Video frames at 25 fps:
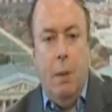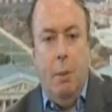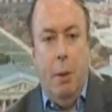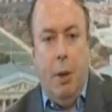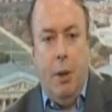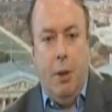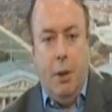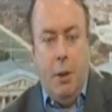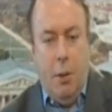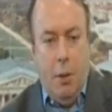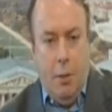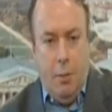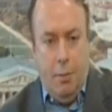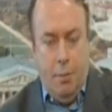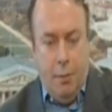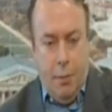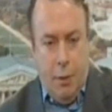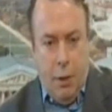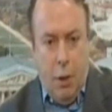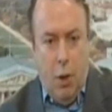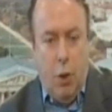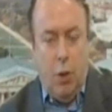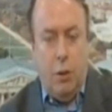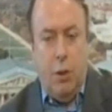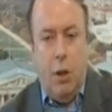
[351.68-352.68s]
But
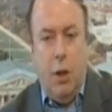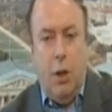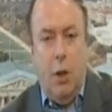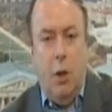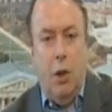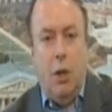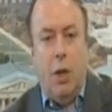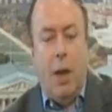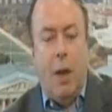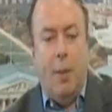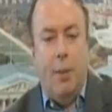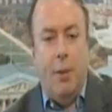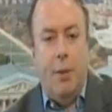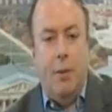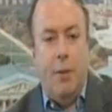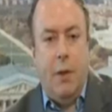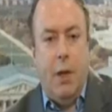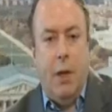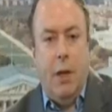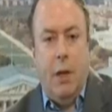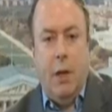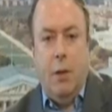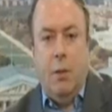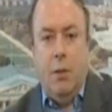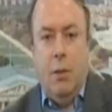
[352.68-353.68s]
the old habit of
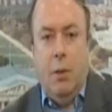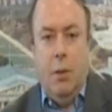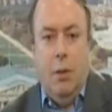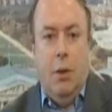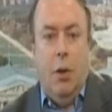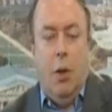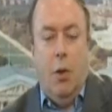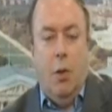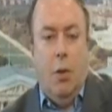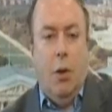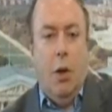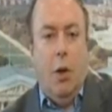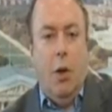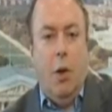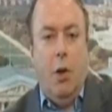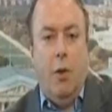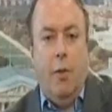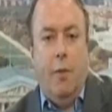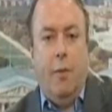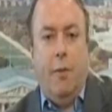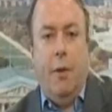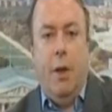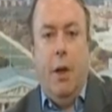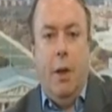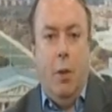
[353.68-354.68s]
getting, you know, a lot
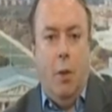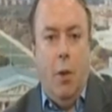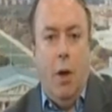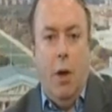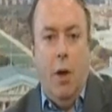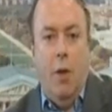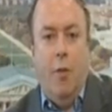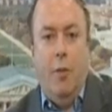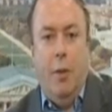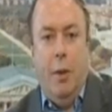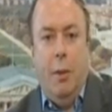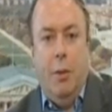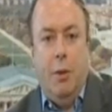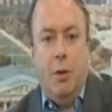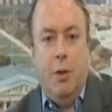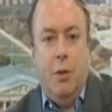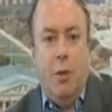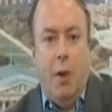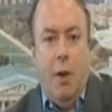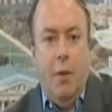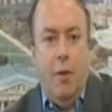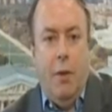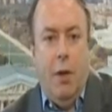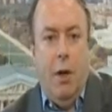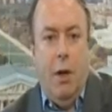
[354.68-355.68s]
of fairly well-off people to
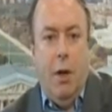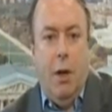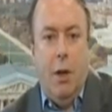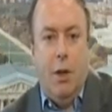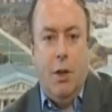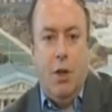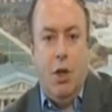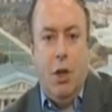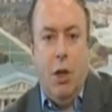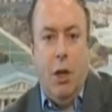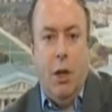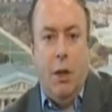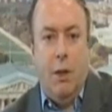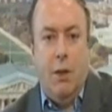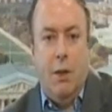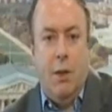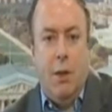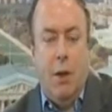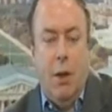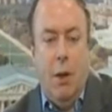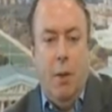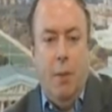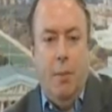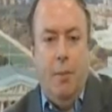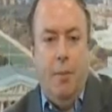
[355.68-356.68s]
write very large cheques